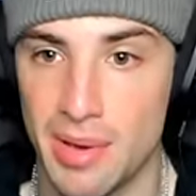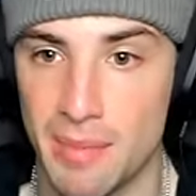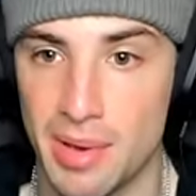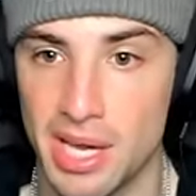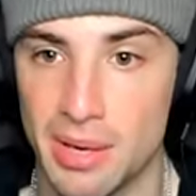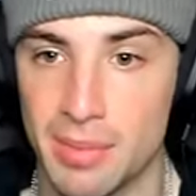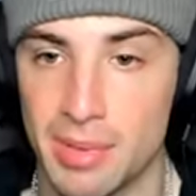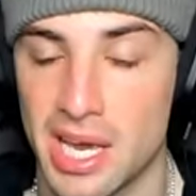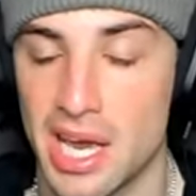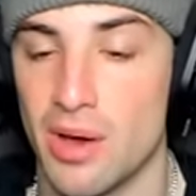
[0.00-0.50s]
and pick
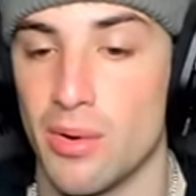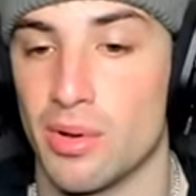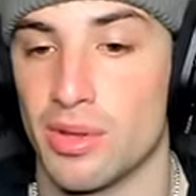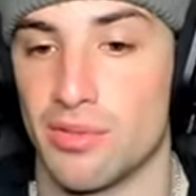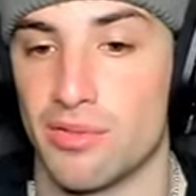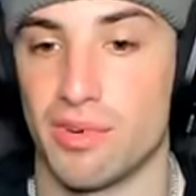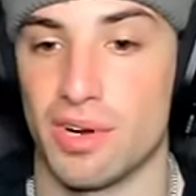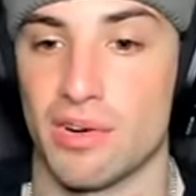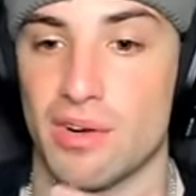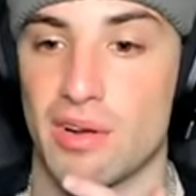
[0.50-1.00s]
up K O on the
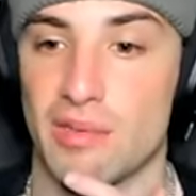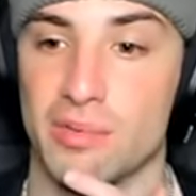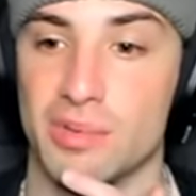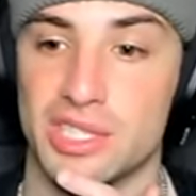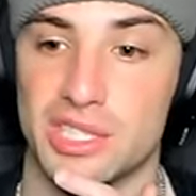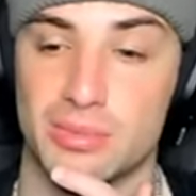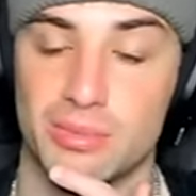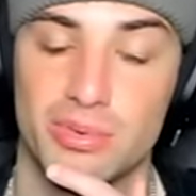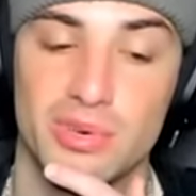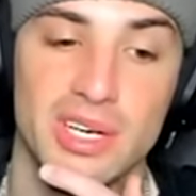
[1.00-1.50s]
Ferrigarath, which
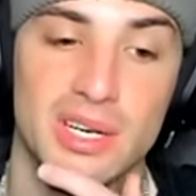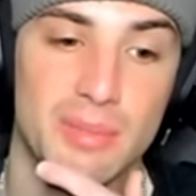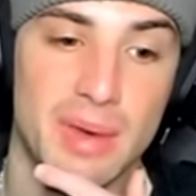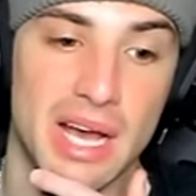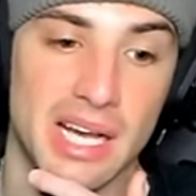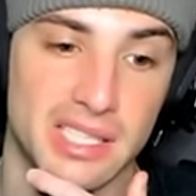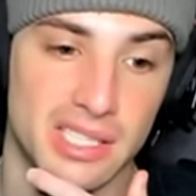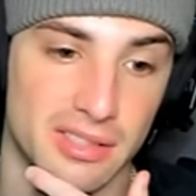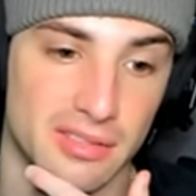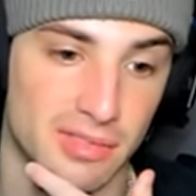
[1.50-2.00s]
is pretty
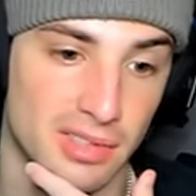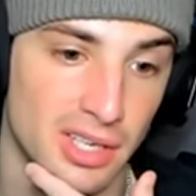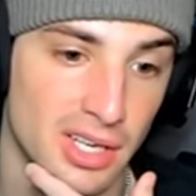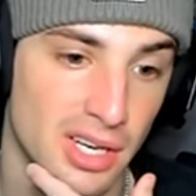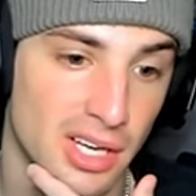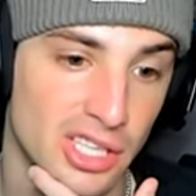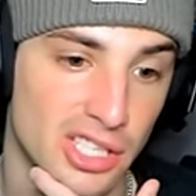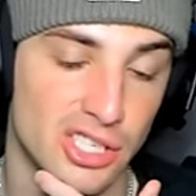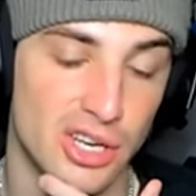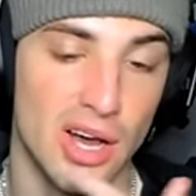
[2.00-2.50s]
massive.
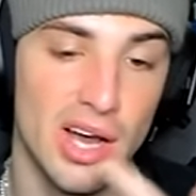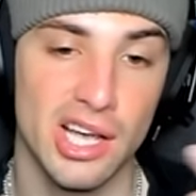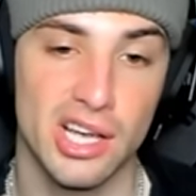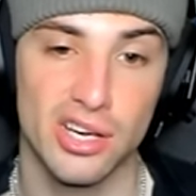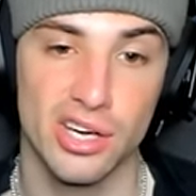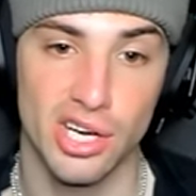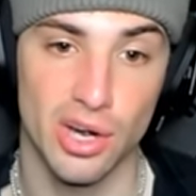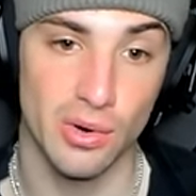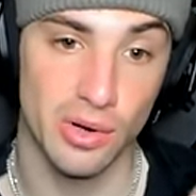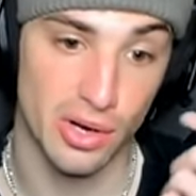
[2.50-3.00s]
So now I
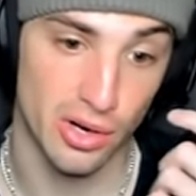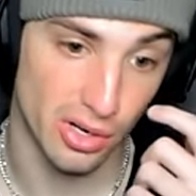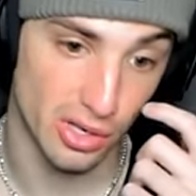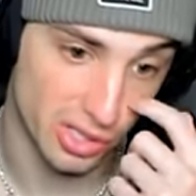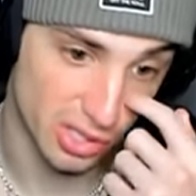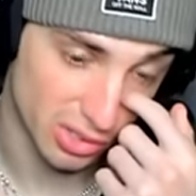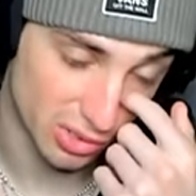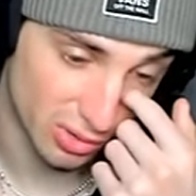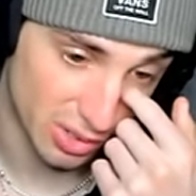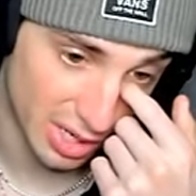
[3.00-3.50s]
could go into
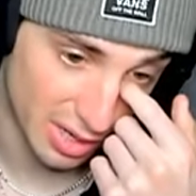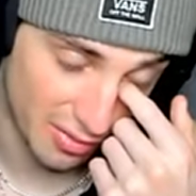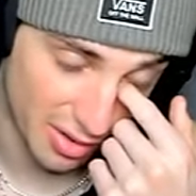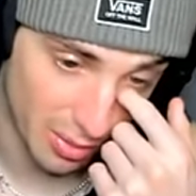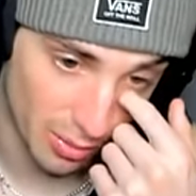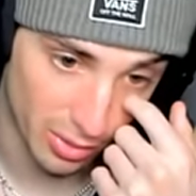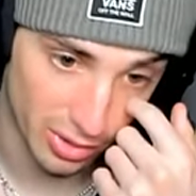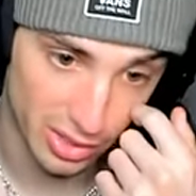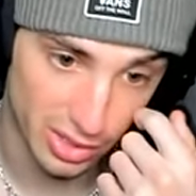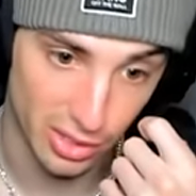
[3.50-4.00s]
Ursaluna if I
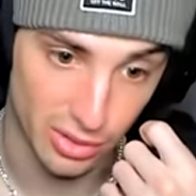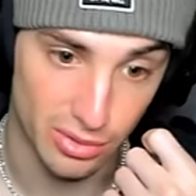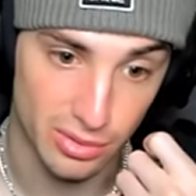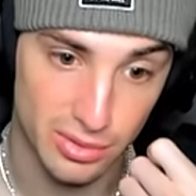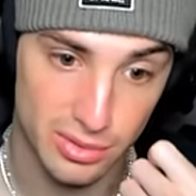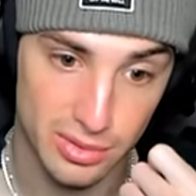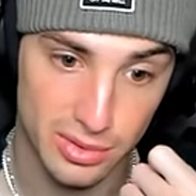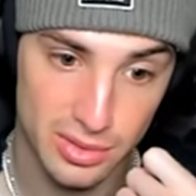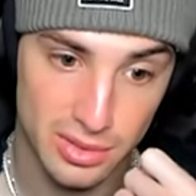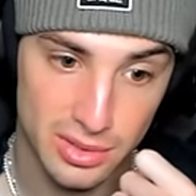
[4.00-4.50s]
want to.
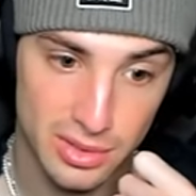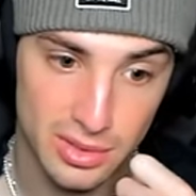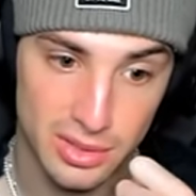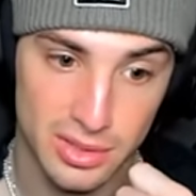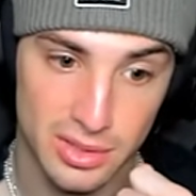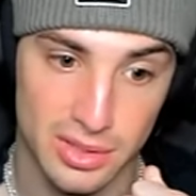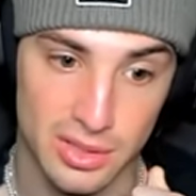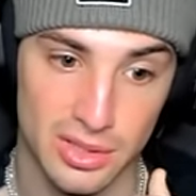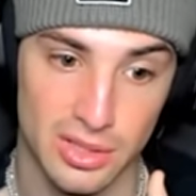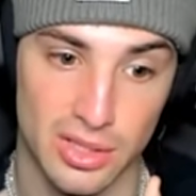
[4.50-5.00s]

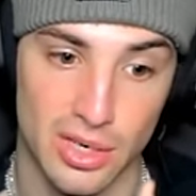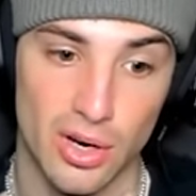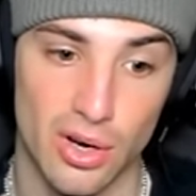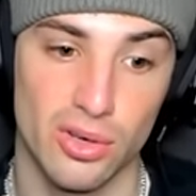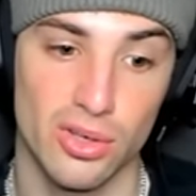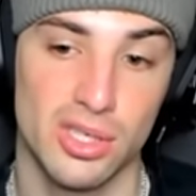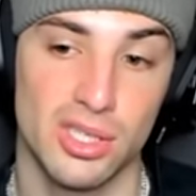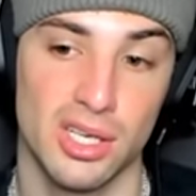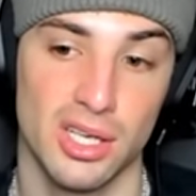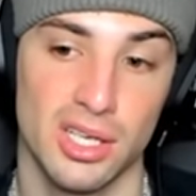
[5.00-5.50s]

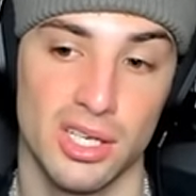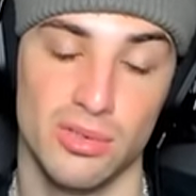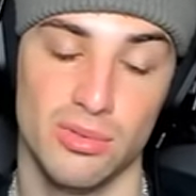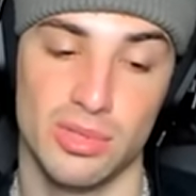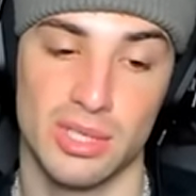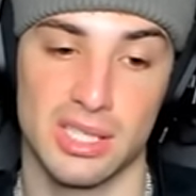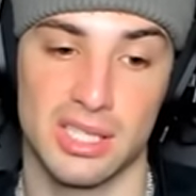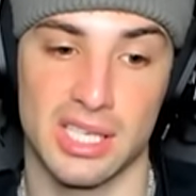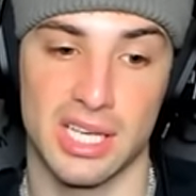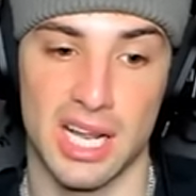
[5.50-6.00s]

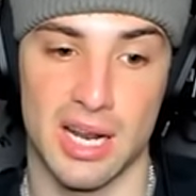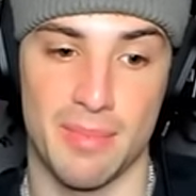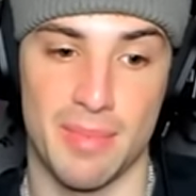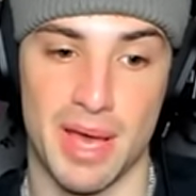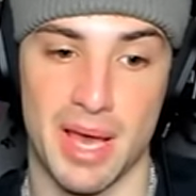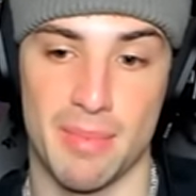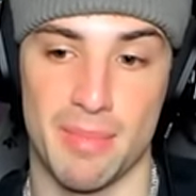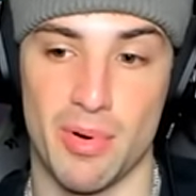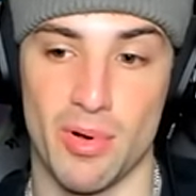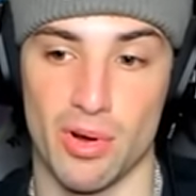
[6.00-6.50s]
Ursaluna's not a
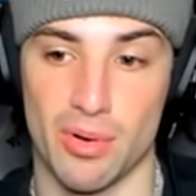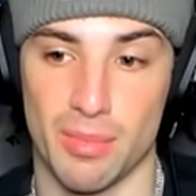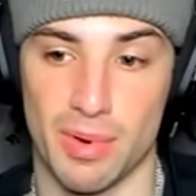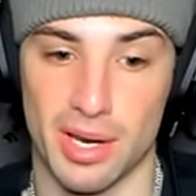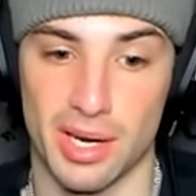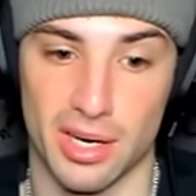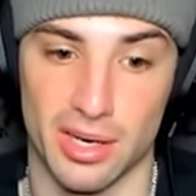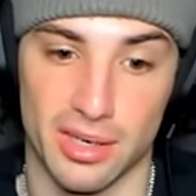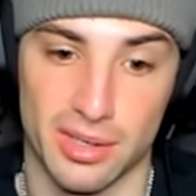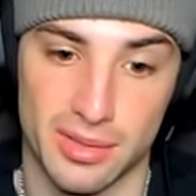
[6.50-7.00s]
bad Pokemon
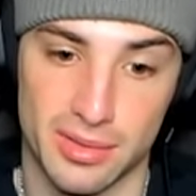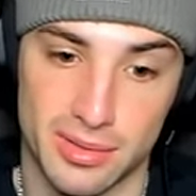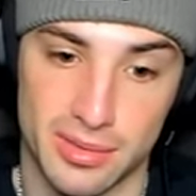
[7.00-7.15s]
here.